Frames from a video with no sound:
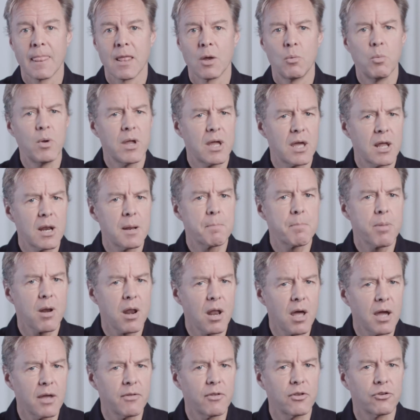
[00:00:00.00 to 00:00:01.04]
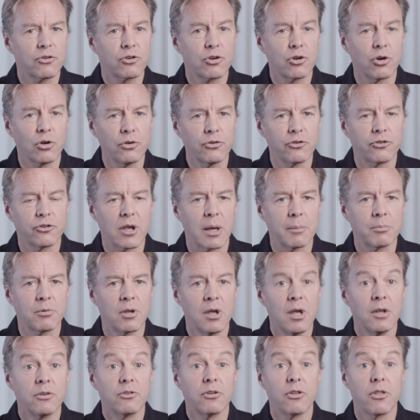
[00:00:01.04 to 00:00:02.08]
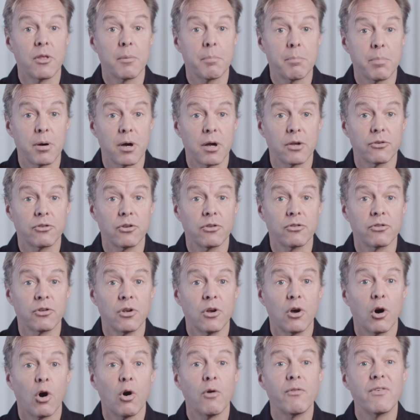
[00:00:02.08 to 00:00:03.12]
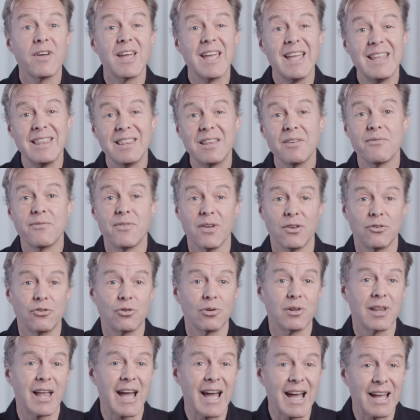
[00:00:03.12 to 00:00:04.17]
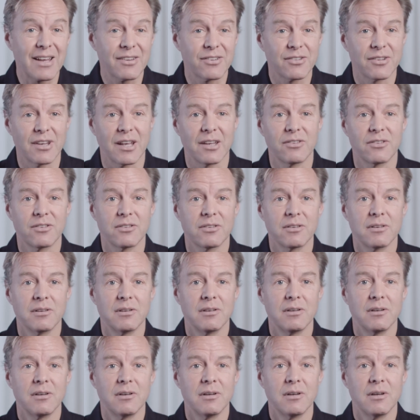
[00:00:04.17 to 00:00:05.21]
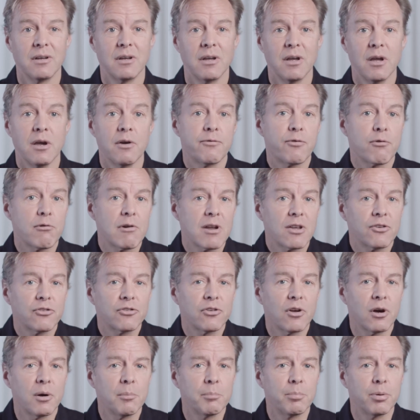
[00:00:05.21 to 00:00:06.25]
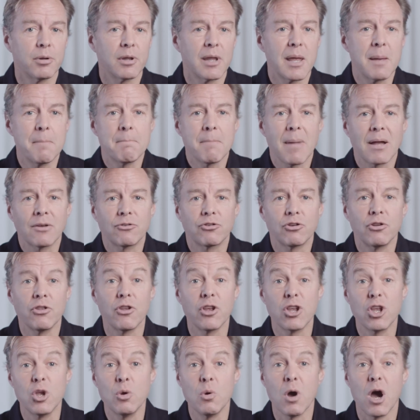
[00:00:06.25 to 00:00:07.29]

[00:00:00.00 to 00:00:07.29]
We can apply this concept to the purchase of individual assets. For example, imagine that you